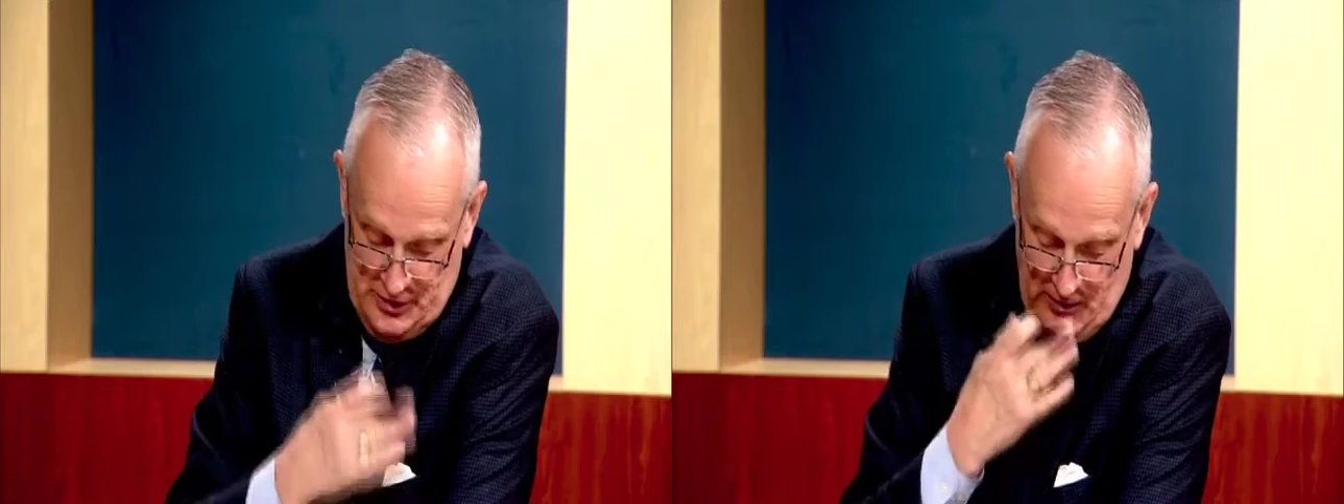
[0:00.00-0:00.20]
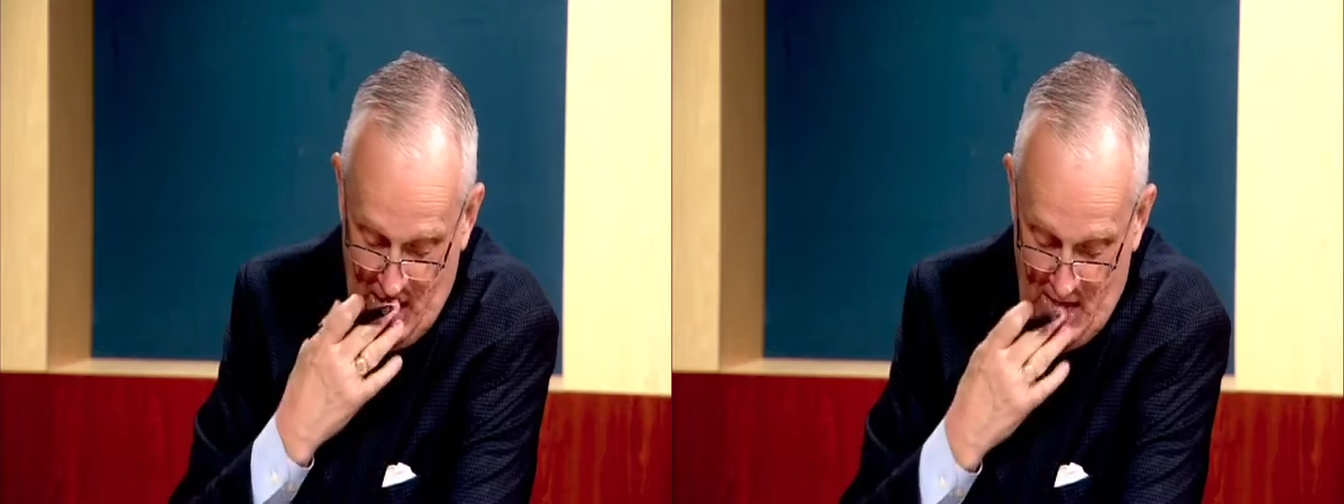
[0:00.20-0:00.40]

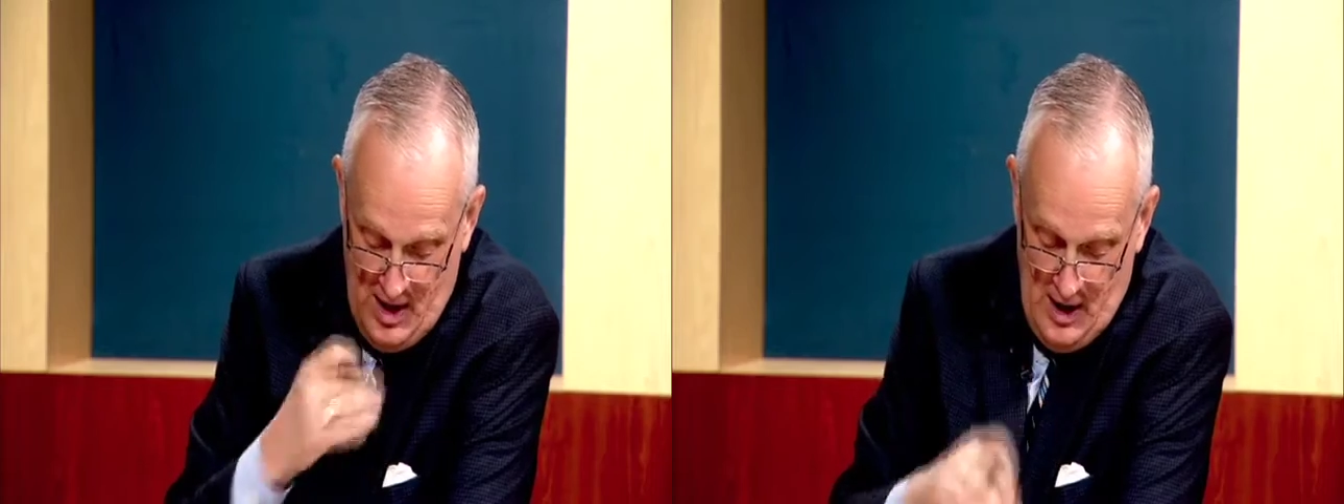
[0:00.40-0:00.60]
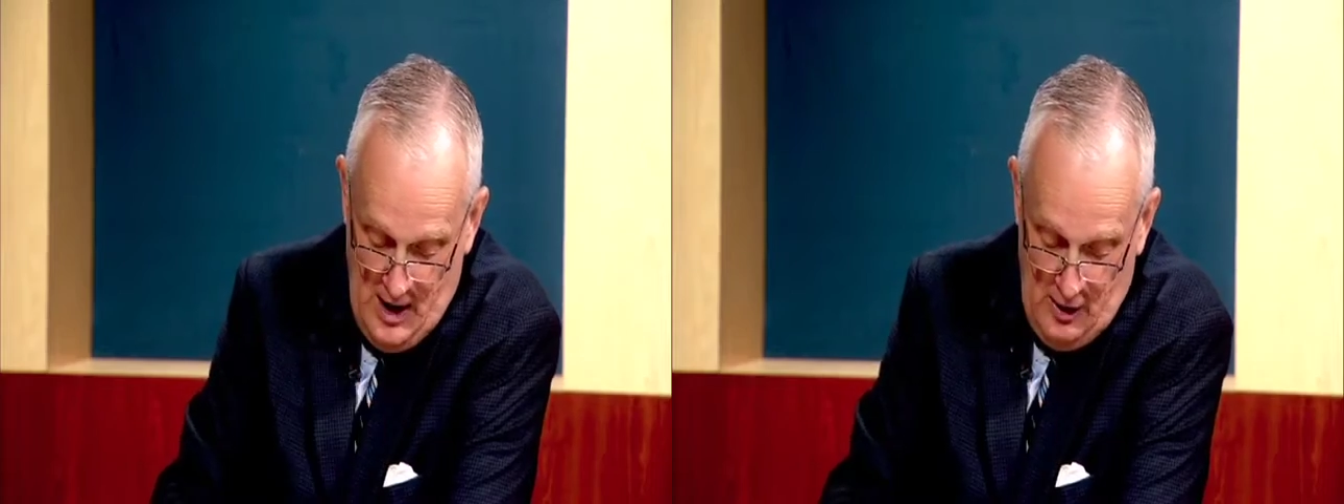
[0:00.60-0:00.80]
So,
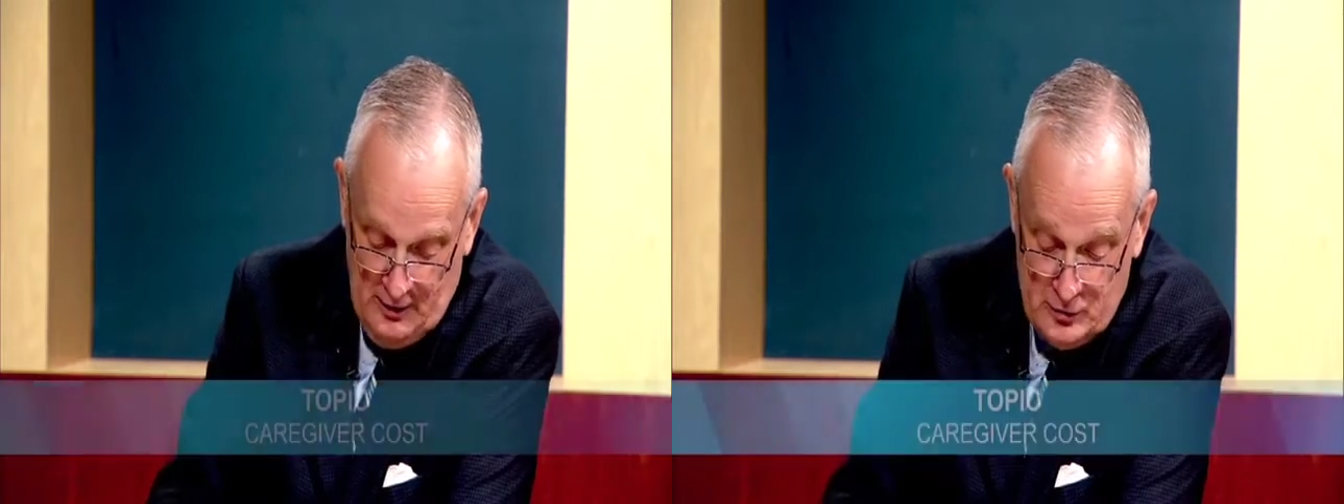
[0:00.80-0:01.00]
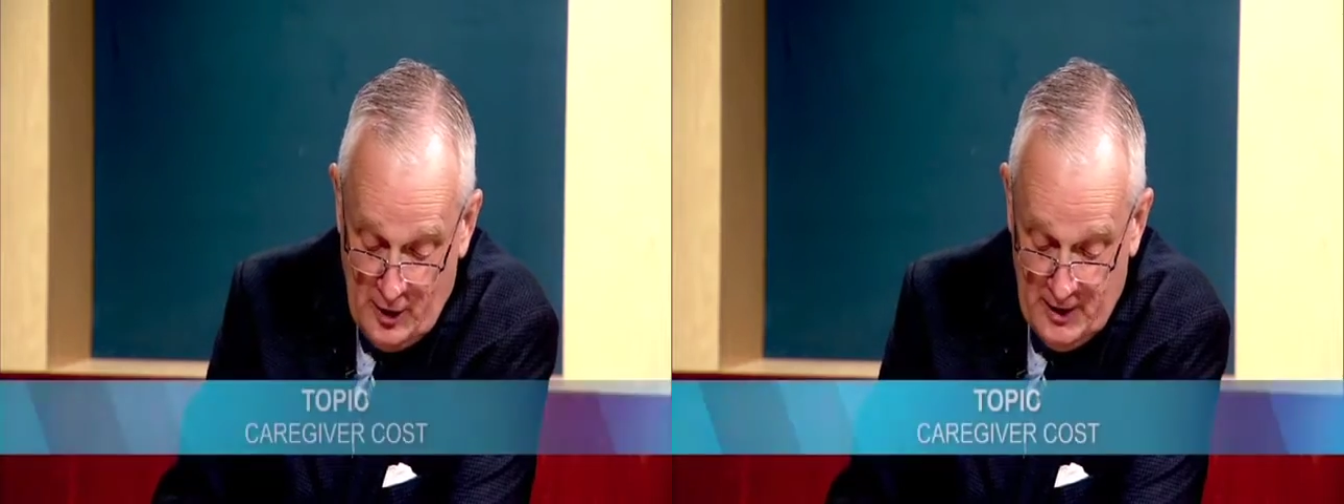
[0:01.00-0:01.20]

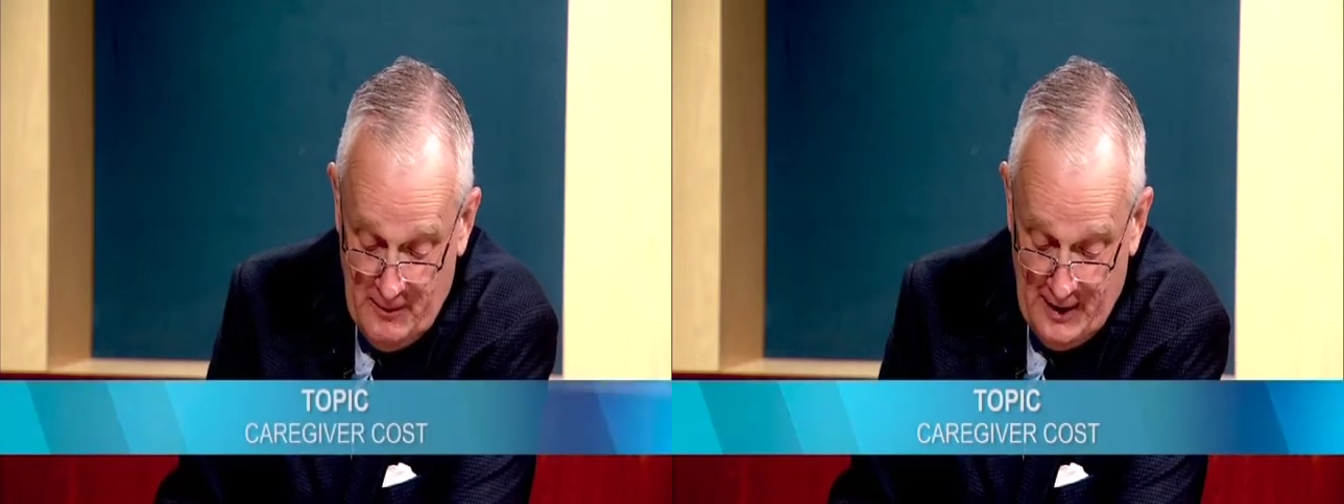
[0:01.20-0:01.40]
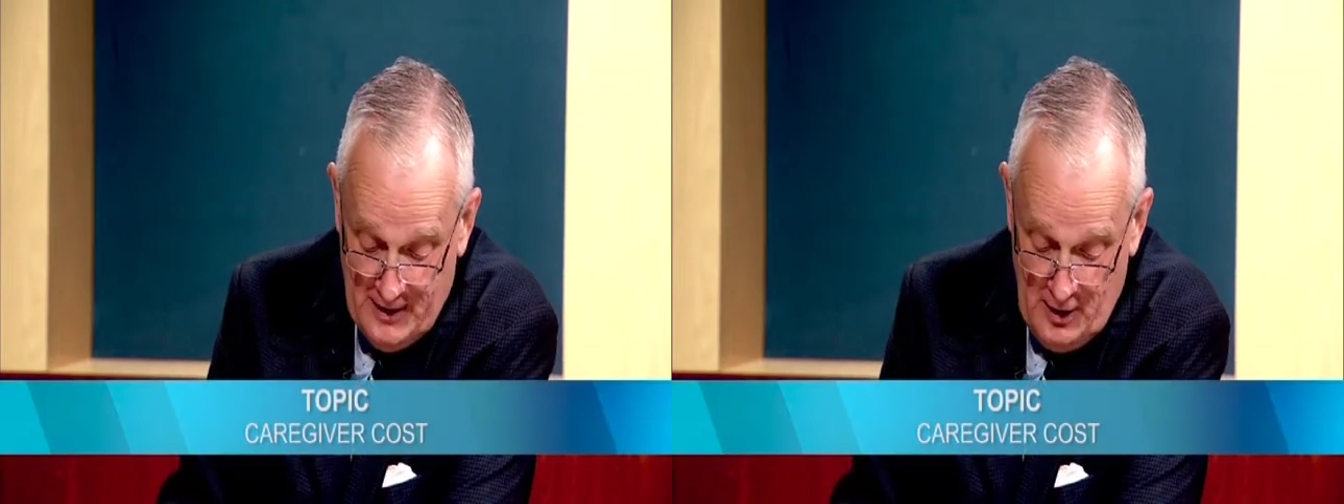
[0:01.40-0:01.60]
let's talk
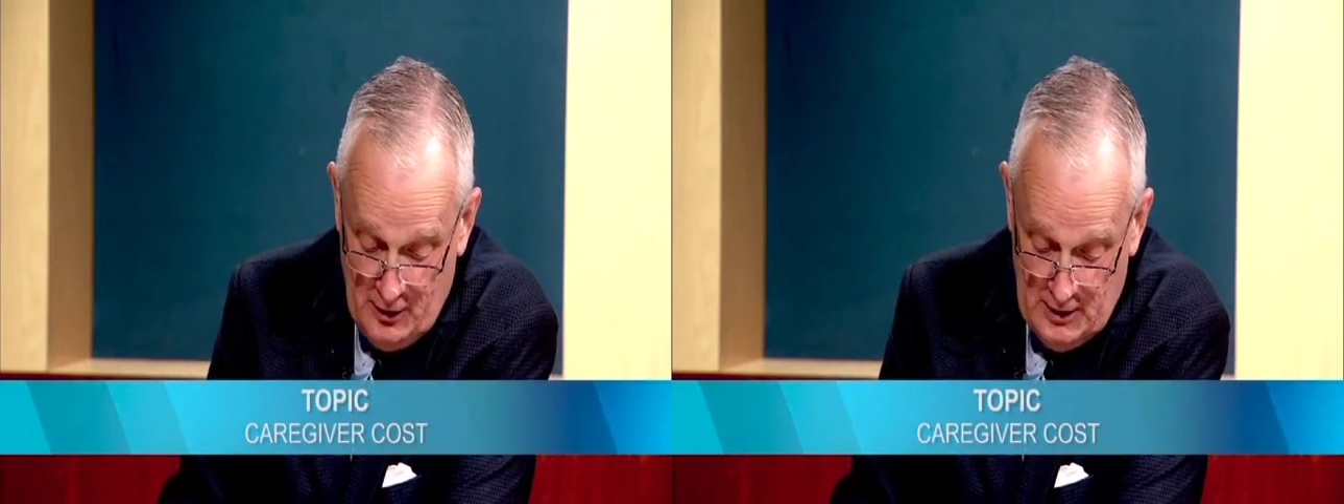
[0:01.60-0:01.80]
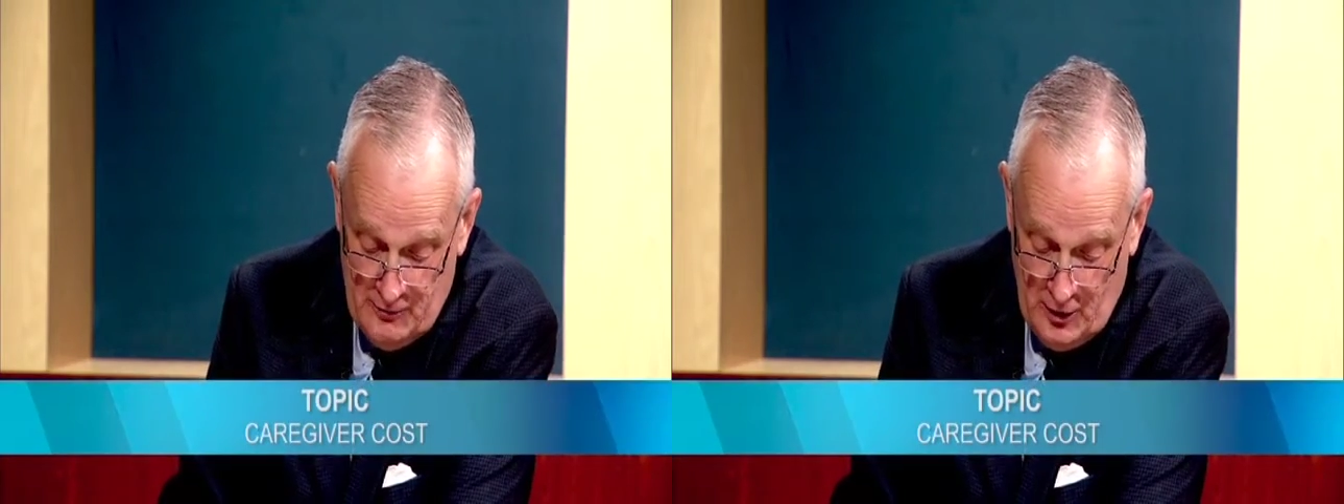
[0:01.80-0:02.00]
about
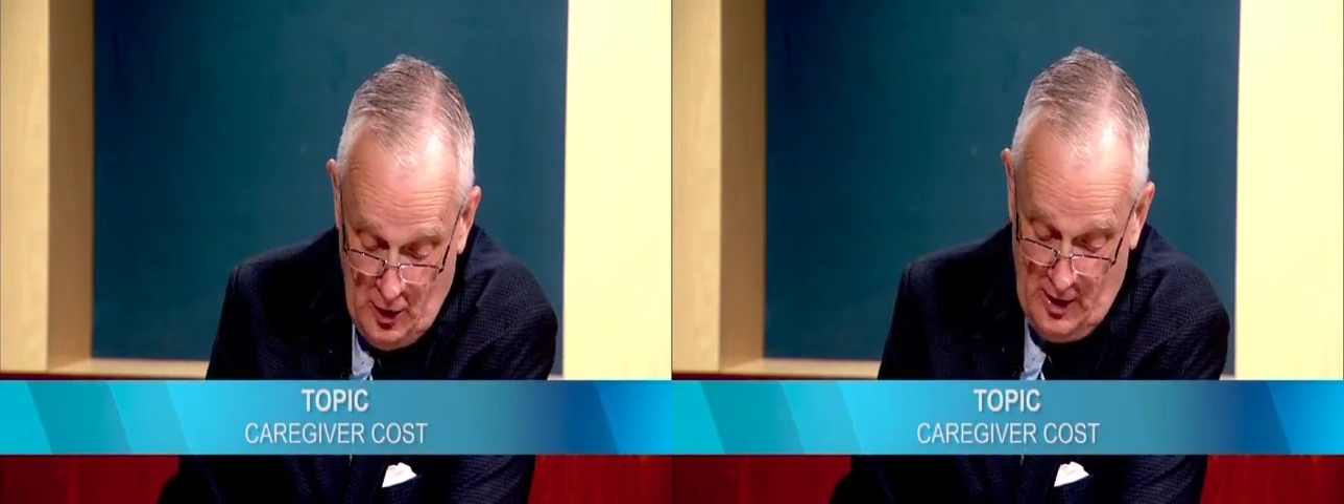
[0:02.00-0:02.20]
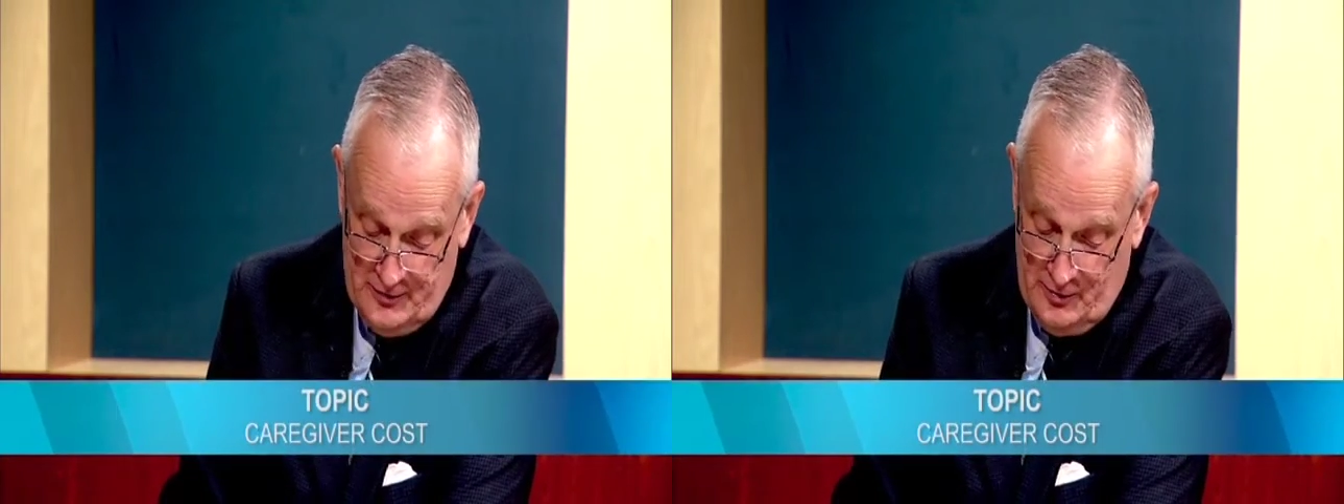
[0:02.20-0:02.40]
caregiver
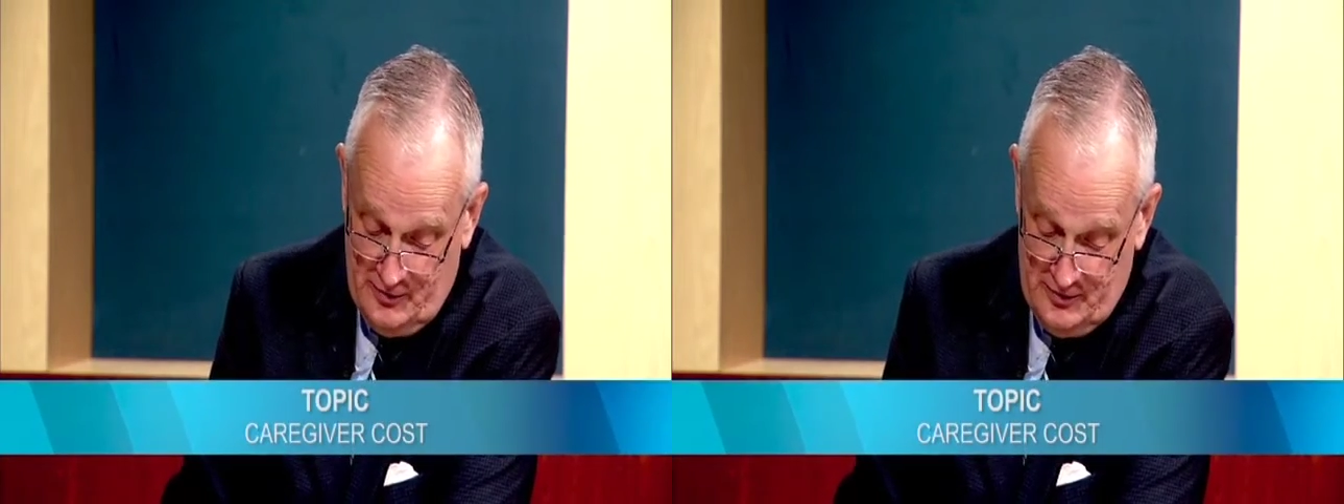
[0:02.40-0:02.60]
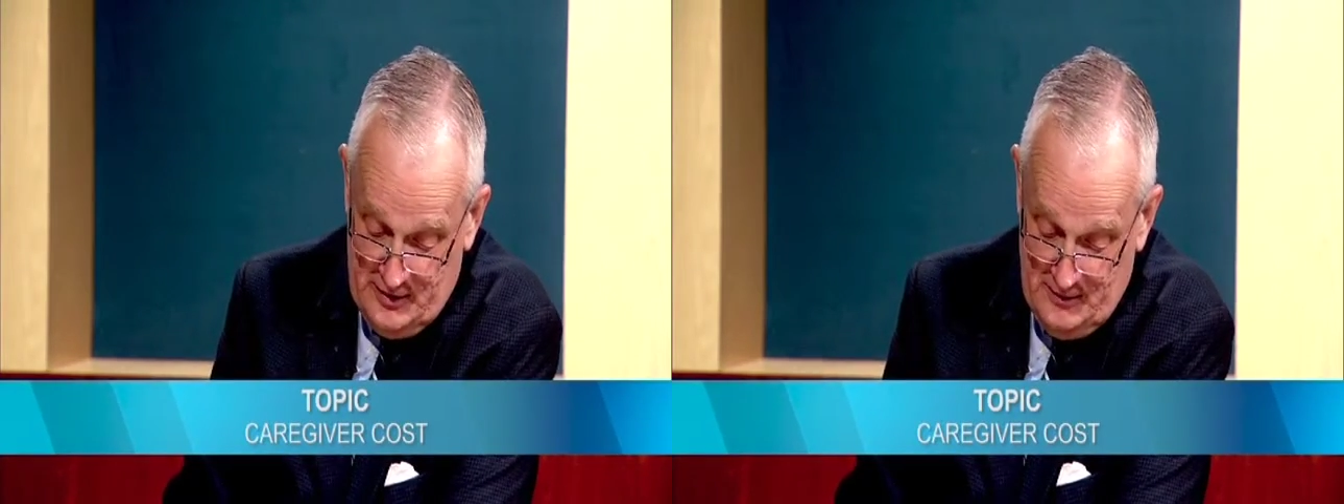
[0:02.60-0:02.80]
costs,
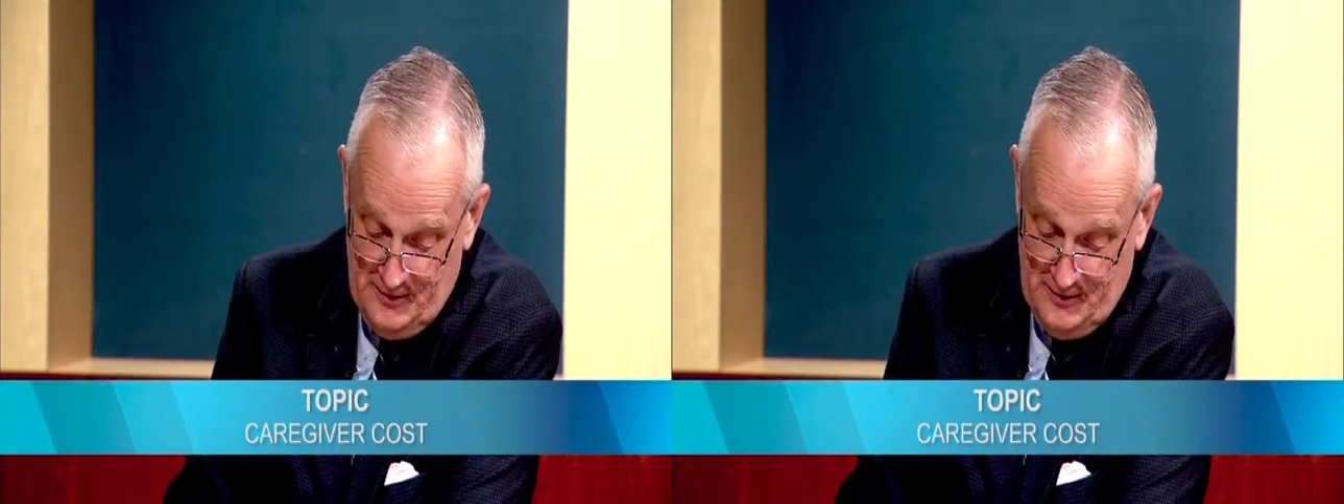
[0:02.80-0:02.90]
Christine.